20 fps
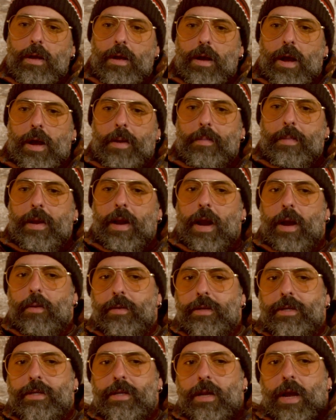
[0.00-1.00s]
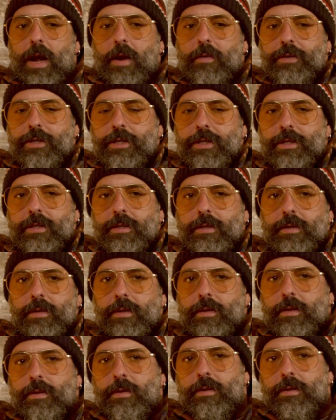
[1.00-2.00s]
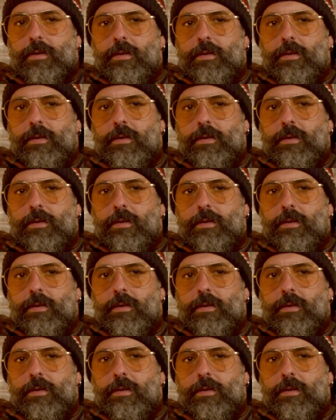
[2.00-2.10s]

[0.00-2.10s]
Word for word: I mean, I would, I would just. it on camera.